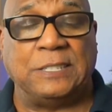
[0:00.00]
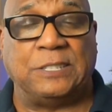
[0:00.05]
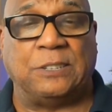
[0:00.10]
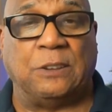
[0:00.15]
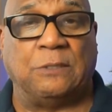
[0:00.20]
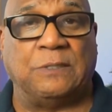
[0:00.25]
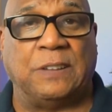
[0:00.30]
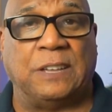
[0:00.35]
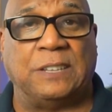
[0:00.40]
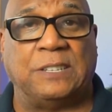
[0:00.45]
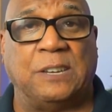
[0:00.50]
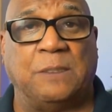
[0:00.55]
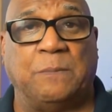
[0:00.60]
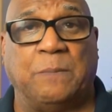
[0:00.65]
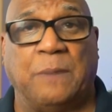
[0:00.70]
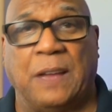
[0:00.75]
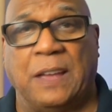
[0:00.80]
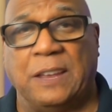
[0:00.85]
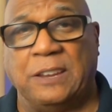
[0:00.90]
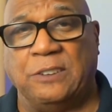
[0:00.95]
donated
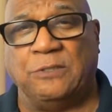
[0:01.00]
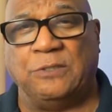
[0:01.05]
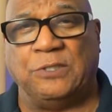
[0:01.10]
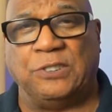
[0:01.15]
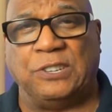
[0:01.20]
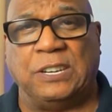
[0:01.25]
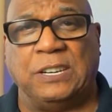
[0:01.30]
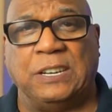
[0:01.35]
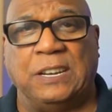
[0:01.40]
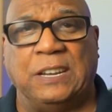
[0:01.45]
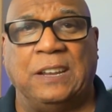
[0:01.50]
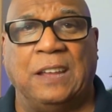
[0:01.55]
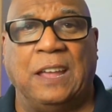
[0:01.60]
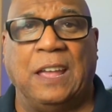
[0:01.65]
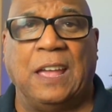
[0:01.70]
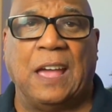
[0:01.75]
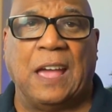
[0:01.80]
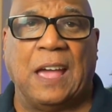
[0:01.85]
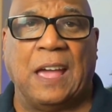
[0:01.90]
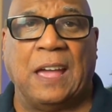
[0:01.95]
by Eugenie
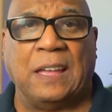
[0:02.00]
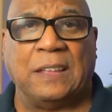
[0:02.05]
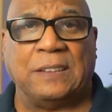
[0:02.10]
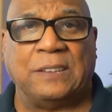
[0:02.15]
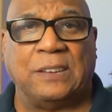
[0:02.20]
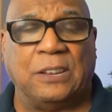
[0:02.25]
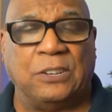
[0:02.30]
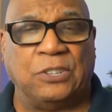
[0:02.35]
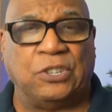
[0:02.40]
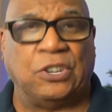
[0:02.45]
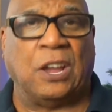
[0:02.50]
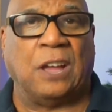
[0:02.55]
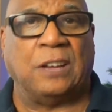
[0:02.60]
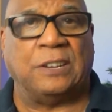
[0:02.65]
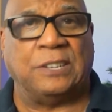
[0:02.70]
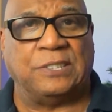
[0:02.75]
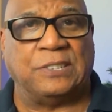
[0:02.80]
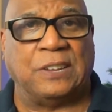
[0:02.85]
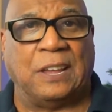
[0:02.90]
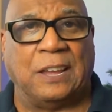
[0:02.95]
at Jar
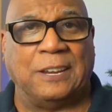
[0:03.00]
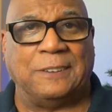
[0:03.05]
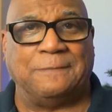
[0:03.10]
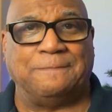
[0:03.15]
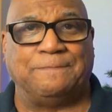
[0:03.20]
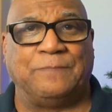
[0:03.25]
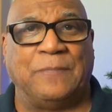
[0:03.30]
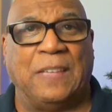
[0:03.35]
Design.